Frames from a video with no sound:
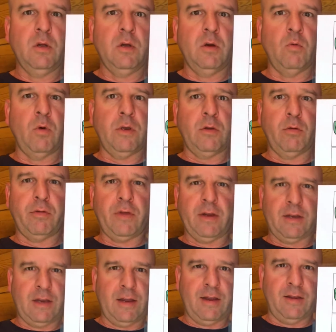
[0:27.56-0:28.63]
what you think
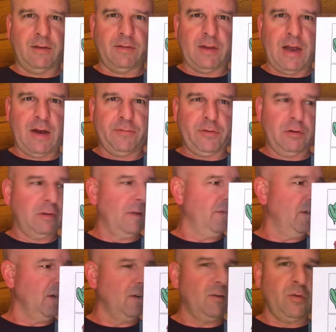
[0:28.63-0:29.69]
it is after
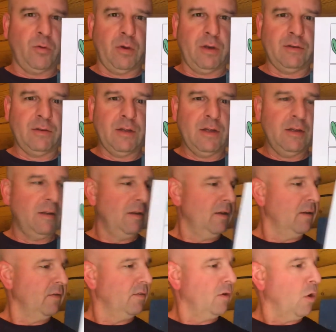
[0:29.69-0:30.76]
listening to it.
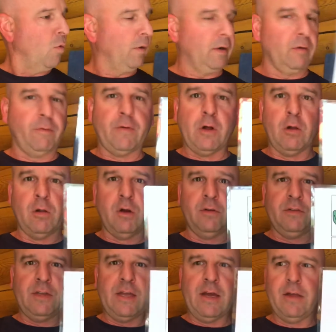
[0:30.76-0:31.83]
So we're going to follow along
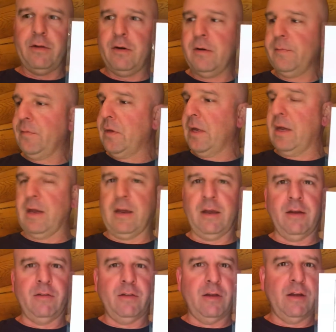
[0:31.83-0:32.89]
together
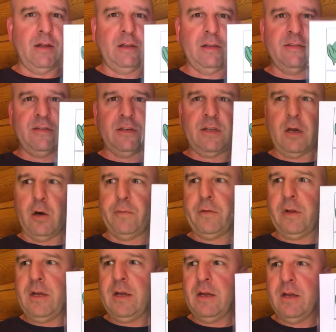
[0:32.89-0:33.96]
and listen
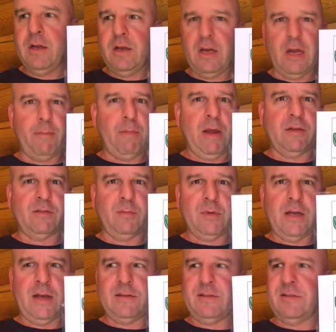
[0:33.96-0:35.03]
carefully and make some
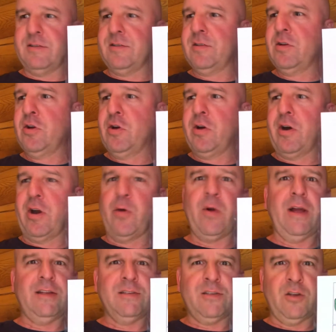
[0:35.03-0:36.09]
guesses. All
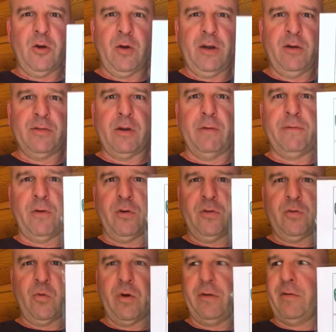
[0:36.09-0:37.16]
right, so here's our first
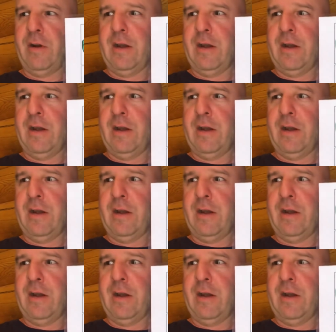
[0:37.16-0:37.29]
one right